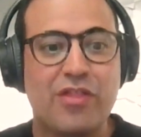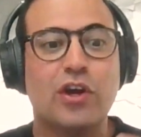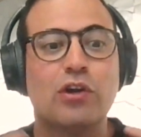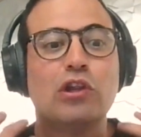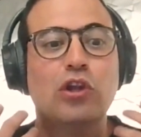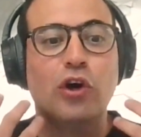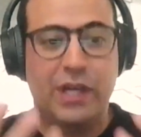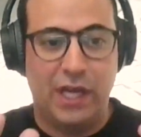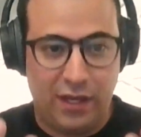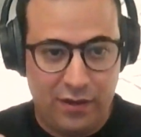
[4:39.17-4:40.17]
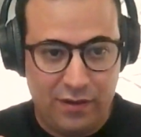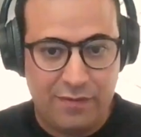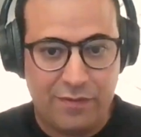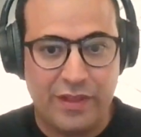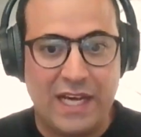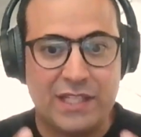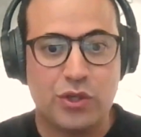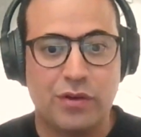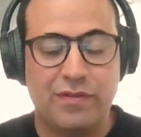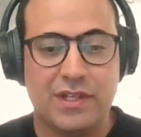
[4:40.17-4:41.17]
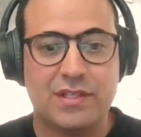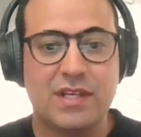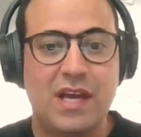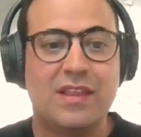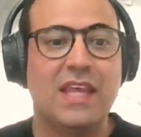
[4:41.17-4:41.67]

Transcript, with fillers: they're looking for that service.